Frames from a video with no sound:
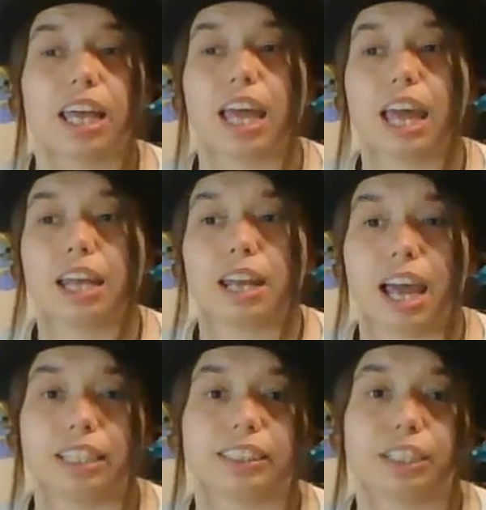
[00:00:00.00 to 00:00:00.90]
and
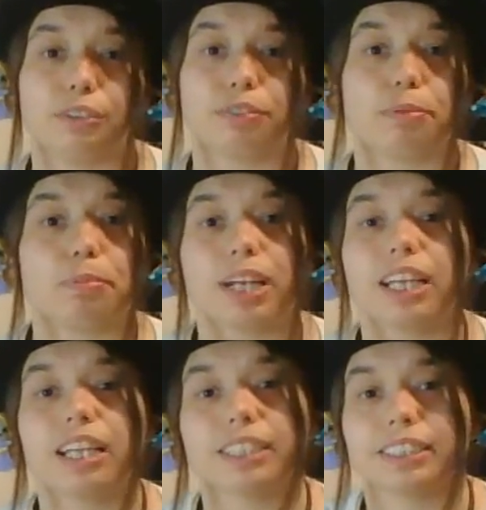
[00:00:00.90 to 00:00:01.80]
asking you for
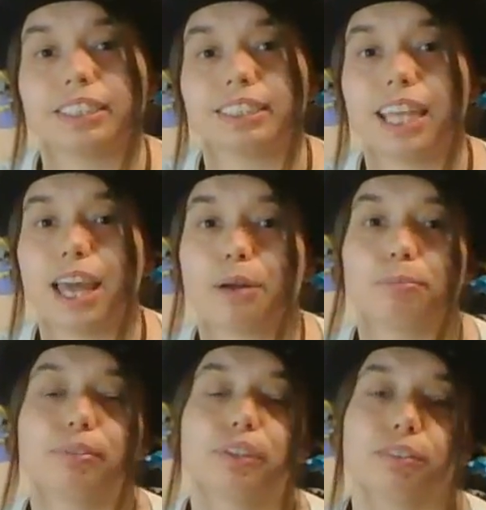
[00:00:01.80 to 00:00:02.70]
money, it's a
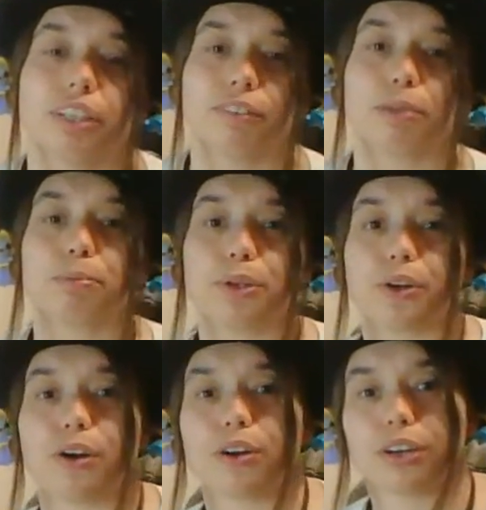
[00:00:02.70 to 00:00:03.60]
scam. Don't give them your
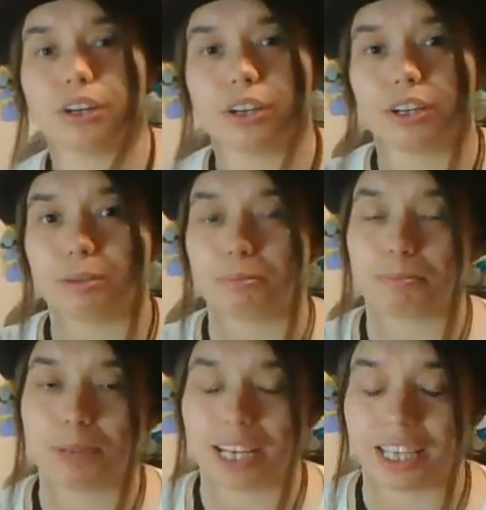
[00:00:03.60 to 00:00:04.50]
hard-earned
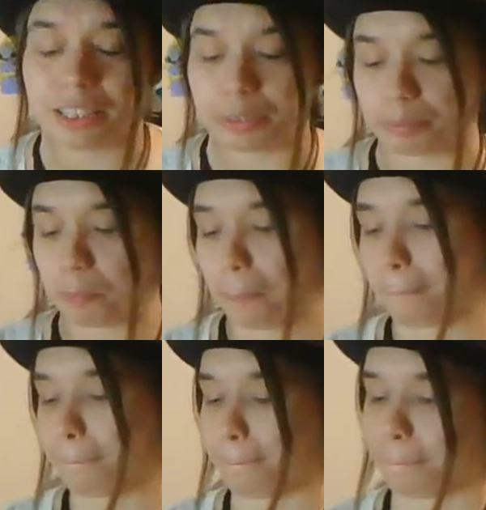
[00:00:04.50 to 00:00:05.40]
money.
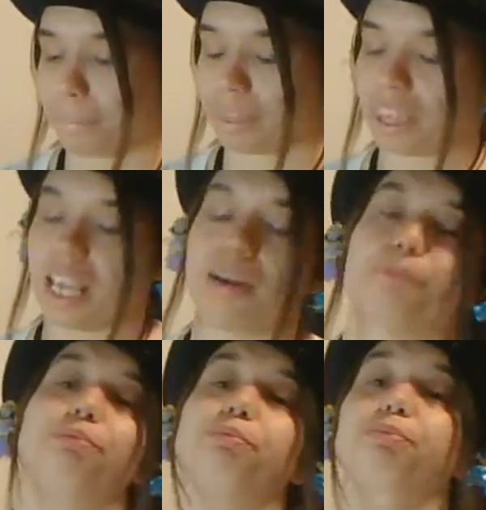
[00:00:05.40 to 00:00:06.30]
Now,
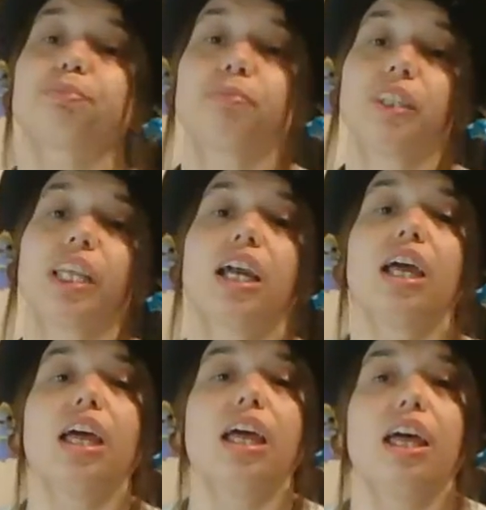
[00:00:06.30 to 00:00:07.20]

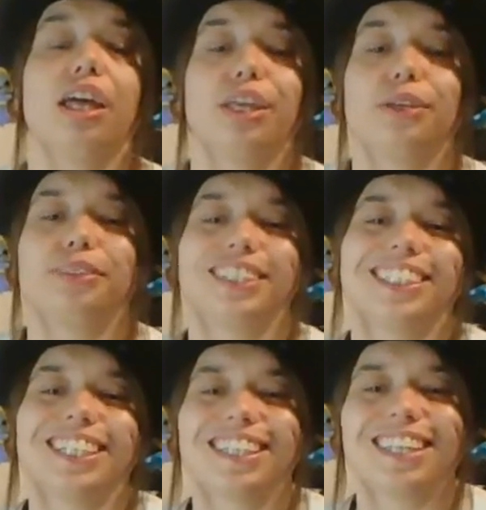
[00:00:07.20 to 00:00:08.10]

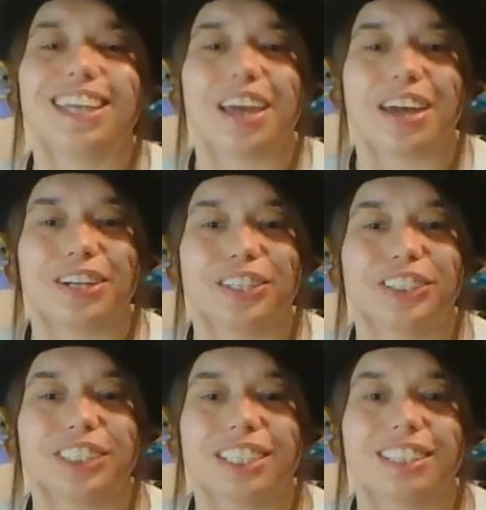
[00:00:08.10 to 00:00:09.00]
using the
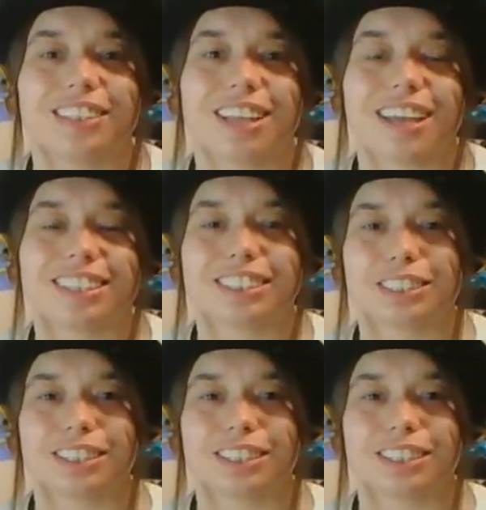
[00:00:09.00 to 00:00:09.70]
energy that's